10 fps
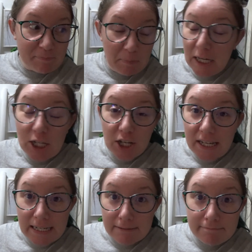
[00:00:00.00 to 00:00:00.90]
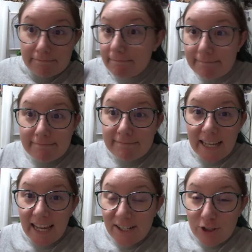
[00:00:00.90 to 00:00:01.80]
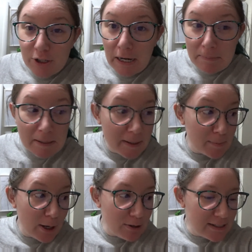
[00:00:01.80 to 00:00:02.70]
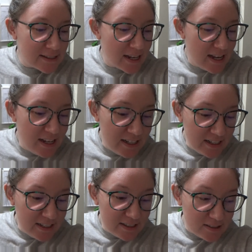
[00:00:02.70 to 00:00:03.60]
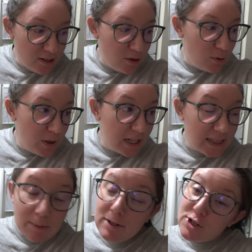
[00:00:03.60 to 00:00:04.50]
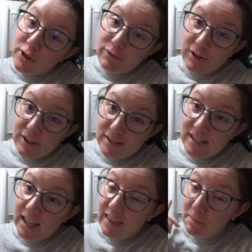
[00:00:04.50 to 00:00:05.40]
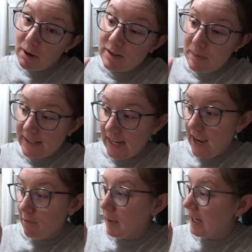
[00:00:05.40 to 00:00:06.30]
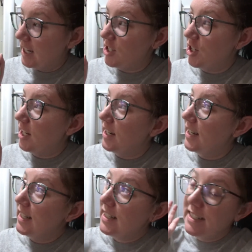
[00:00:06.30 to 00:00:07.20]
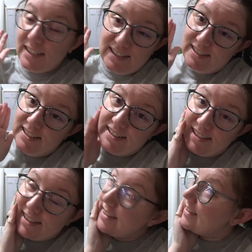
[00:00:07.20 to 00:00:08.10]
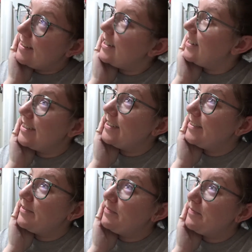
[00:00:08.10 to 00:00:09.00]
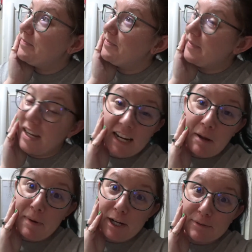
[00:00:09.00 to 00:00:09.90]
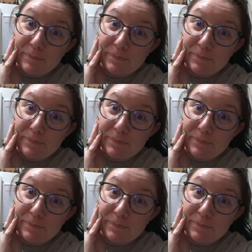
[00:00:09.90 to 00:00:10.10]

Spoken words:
me cooking and show you how to make my brownies. So let me show you first the amount of space I have in my kitchen. It's a nightmare.